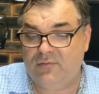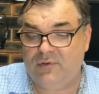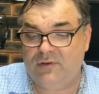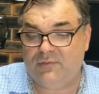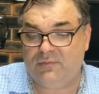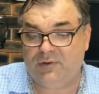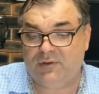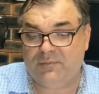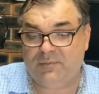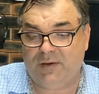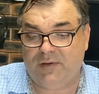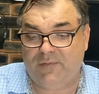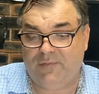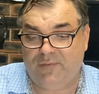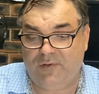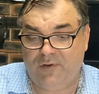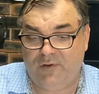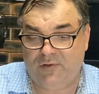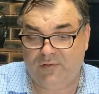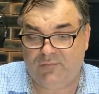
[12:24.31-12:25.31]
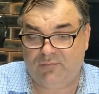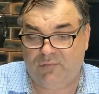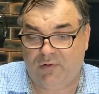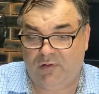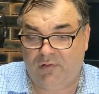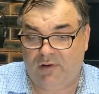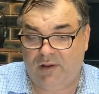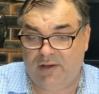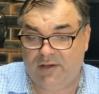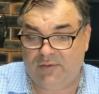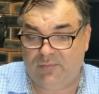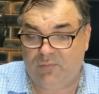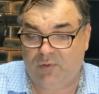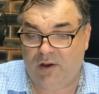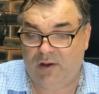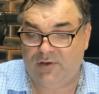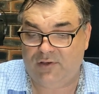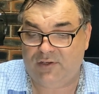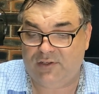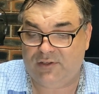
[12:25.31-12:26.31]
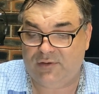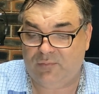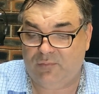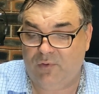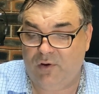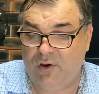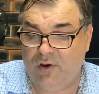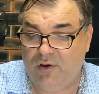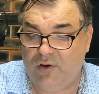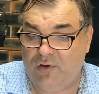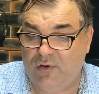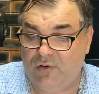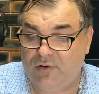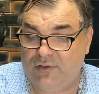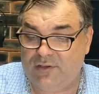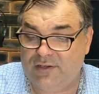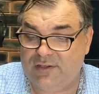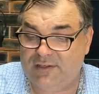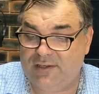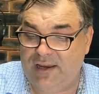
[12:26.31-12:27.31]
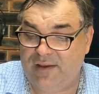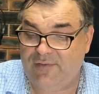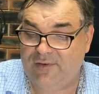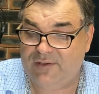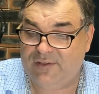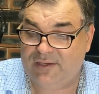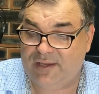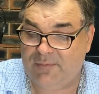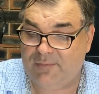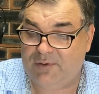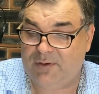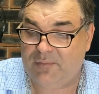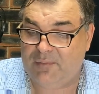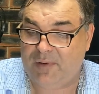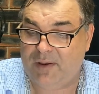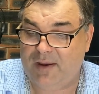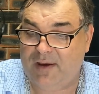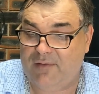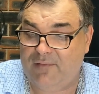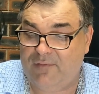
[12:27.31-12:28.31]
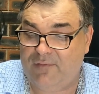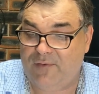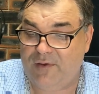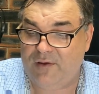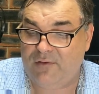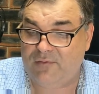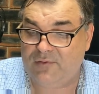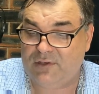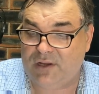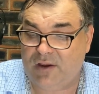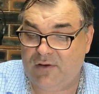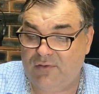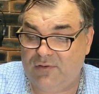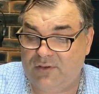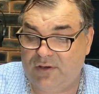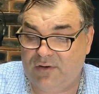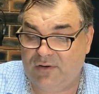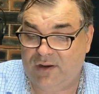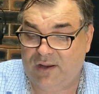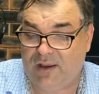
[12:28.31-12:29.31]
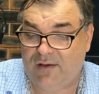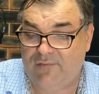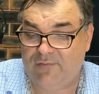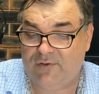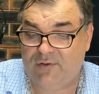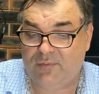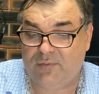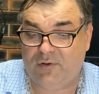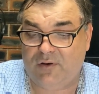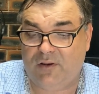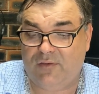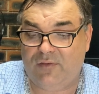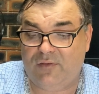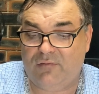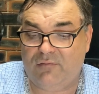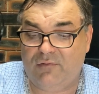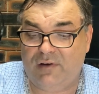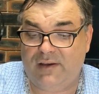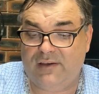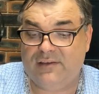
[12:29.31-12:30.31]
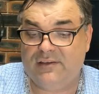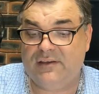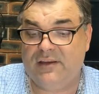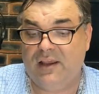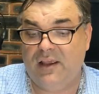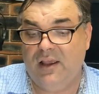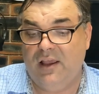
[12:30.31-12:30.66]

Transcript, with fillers: This was my first Rolex watch. It's a workhorse, it's never skipped a beat and feels oh so comfortable on the wrist.